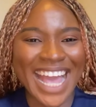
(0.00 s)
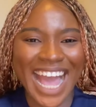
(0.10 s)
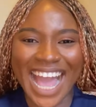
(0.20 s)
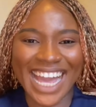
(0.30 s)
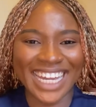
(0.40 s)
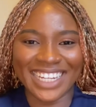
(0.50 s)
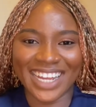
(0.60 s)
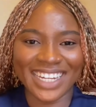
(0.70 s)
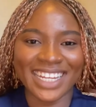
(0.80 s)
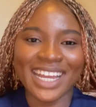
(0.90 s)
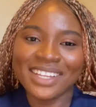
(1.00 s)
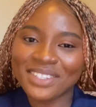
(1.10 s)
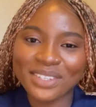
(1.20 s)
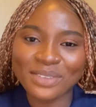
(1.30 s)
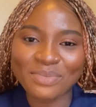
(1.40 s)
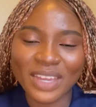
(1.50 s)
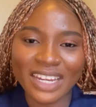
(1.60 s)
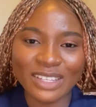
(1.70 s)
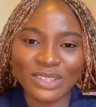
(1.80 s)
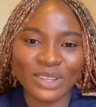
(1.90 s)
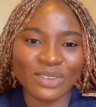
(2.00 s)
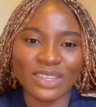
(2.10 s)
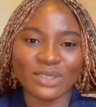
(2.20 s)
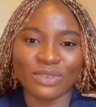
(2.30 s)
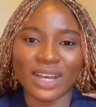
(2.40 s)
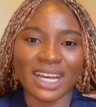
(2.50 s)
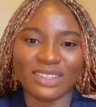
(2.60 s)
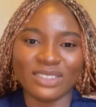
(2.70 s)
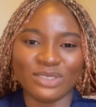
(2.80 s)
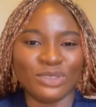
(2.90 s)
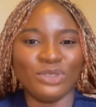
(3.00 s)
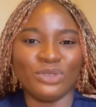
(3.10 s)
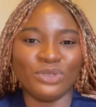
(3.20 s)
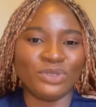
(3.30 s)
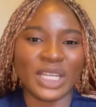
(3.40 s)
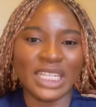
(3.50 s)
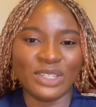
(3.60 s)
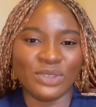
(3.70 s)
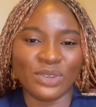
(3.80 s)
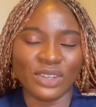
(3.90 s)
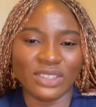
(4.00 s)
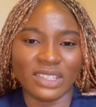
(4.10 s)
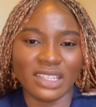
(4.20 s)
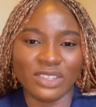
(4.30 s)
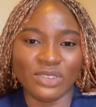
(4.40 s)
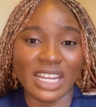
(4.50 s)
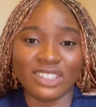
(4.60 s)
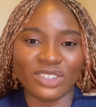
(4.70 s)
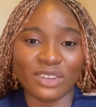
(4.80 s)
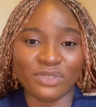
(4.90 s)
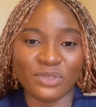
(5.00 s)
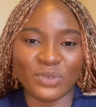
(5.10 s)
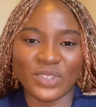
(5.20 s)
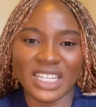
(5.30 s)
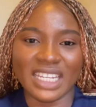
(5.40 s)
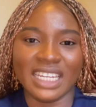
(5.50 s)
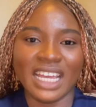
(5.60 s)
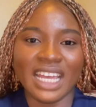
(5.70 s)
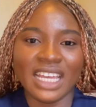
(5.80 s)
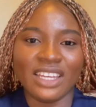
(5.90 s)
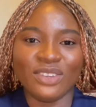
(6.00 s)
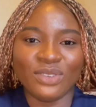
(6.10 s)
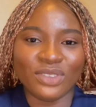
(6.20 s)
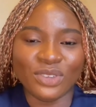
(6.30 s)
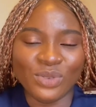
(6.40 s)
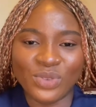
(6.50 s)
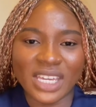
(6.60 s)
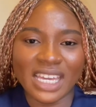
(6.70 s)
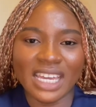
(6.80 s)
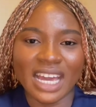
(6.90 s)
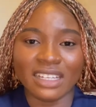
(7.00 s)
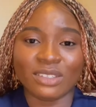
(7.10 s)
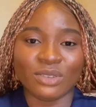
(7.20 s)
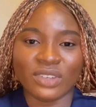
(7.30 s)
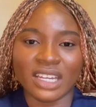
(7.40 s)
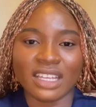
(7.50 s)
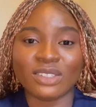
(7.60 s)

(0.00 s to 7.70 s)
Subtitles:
I had heard too many stories of how, you'll not find your Nigerian food in, the UK and stuff like that.